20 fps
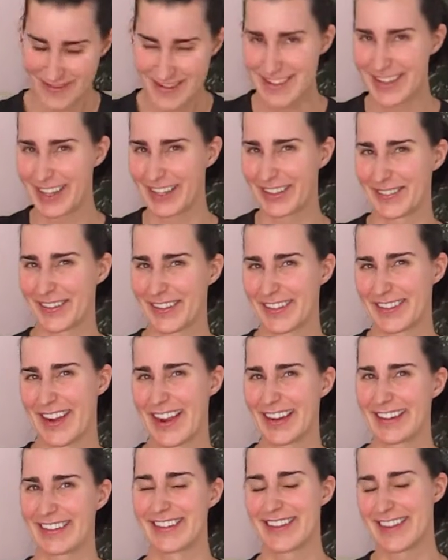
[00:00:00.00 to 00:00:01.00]
just for the
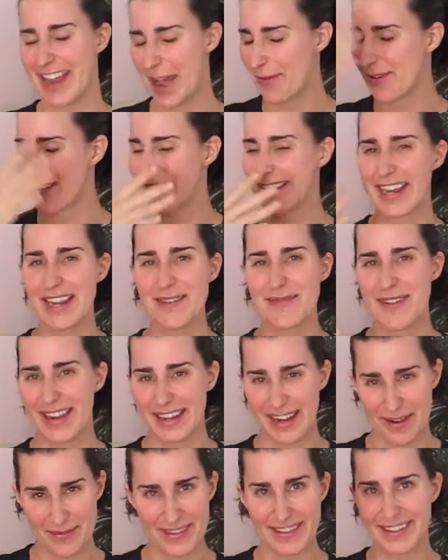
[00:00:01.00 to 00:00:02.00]
record, not wearing any
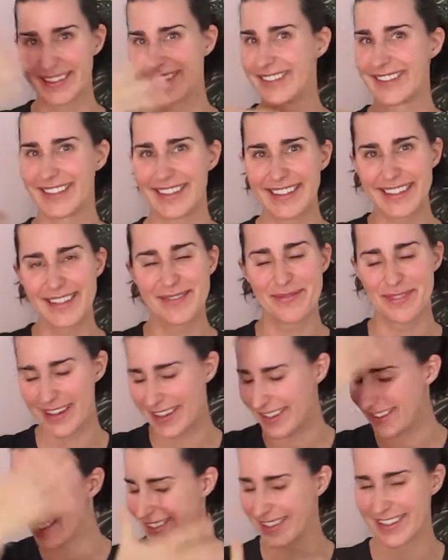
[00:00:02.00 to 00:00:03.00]
makeup. This is
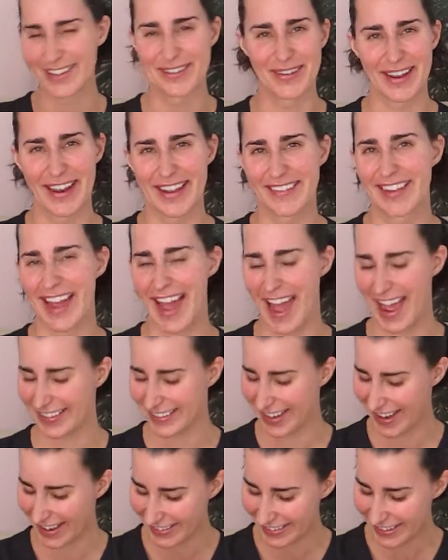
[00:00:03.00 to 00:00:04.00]
me, this is what I've got,
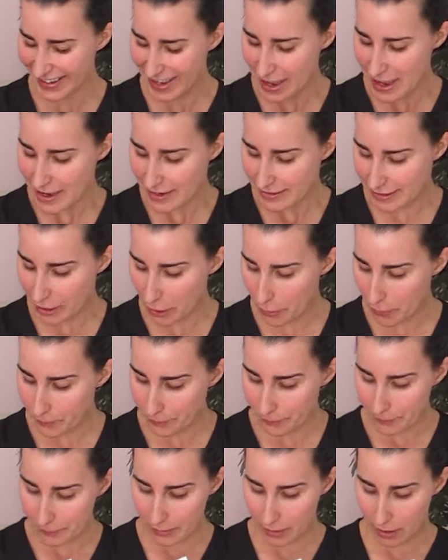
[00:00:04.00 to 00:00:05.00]
right?
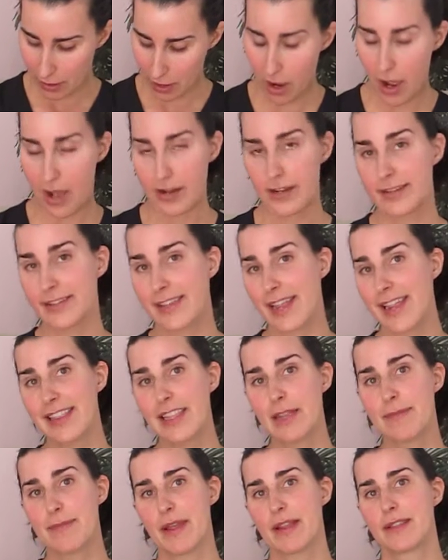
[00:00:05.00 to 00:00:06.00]
So on a
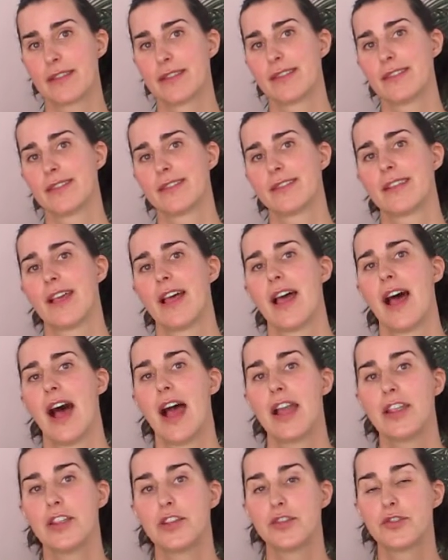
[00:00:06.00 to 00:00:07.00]
daily basis,
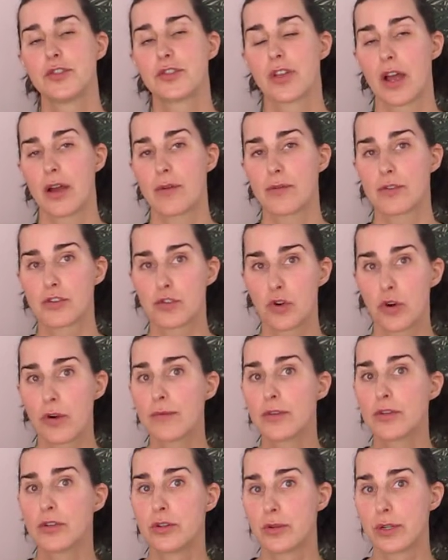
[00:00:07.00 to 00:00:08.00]
I use a Restore
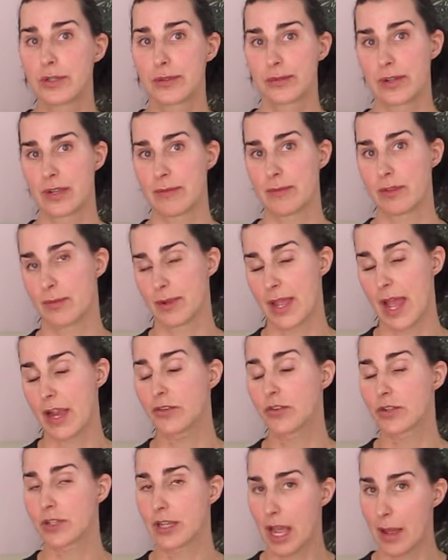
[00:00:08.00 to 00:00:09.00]
Renewal Cream that we
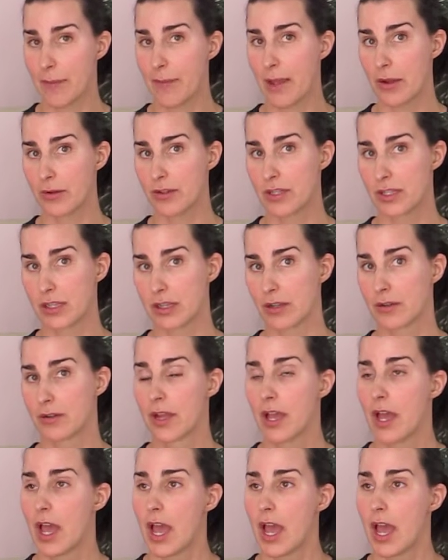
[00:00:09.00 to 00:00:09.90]
actually compound here.